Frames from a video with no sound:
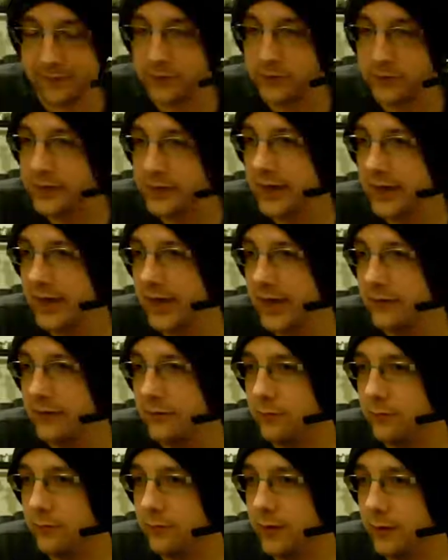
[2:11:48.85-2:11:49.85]
future,
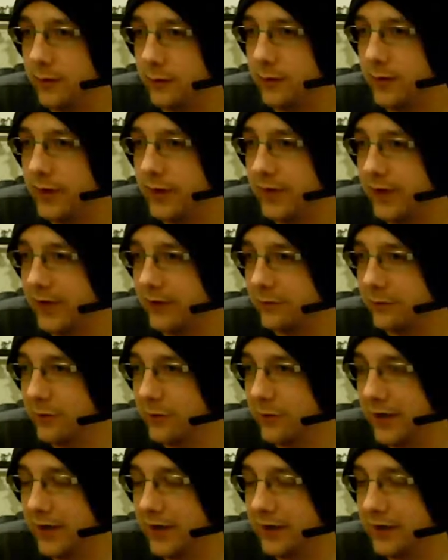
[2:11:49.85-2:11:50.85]
and there will be an announcement
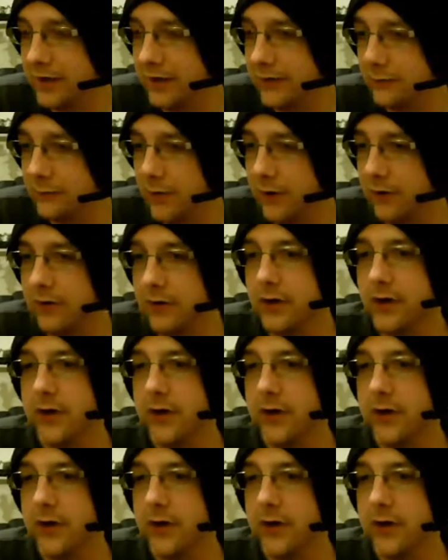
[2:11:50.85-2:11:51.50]
about it as well.